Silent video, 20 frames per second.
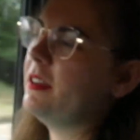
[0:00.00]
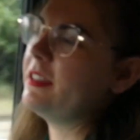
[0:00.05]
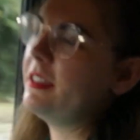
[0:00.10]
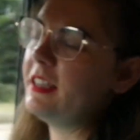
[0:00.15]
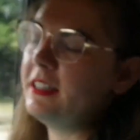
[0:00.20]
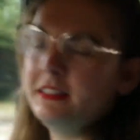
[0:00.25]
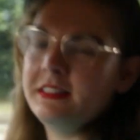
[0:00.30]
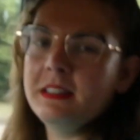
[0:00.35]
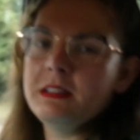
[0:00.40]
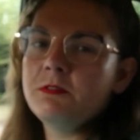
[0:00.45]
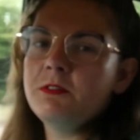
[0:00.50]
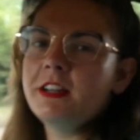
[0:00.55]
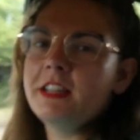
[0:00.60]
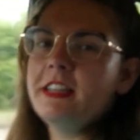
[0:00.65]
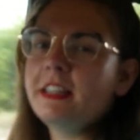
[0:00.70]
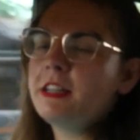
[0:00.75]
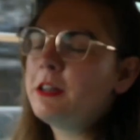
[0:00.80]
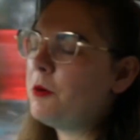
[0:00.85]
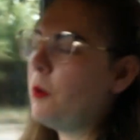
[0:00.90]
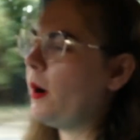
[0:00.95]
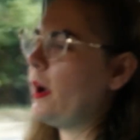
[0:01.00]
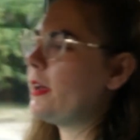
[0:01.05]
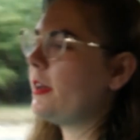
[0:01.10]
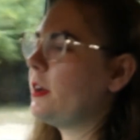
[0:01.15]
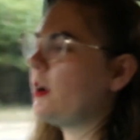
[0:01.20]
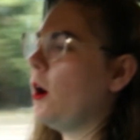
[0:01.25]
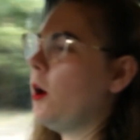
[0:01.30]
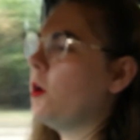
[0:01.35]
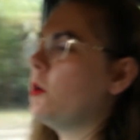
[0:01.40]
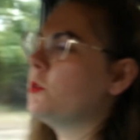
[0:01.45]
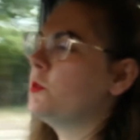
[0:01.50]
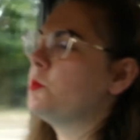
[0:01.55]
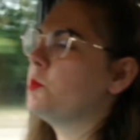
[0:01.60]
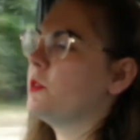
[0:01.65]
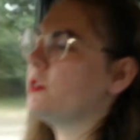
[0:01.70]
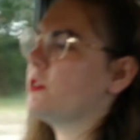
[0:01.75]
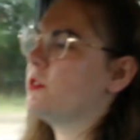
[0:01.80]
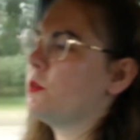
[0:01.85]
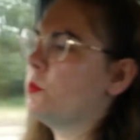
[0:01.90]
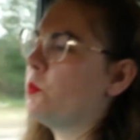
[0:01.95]
getting really quite cold
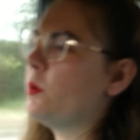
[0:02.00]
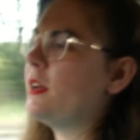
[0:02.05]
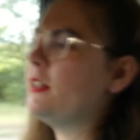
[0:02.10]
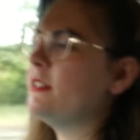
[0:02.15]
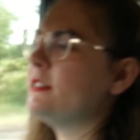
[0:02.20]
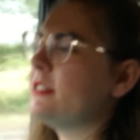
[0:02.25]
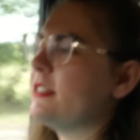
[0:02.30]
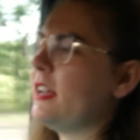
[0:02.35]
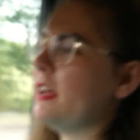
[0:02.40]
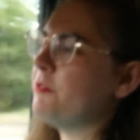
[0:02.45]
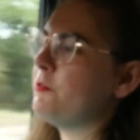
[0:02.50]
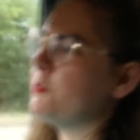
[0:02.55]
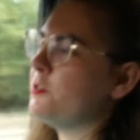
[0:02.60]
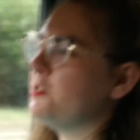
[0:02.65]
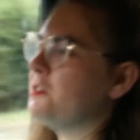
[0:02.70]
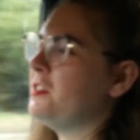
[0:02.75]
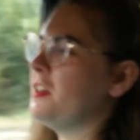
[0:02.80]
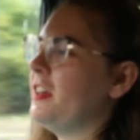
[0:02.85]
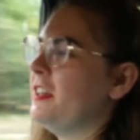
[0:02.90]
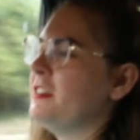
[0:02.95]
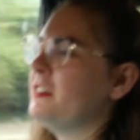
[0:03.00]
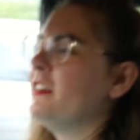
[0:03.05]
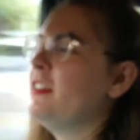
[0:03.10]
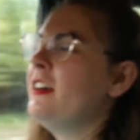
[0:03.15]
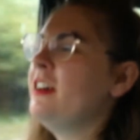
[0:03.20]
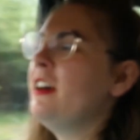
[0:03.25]
with the wind and everything,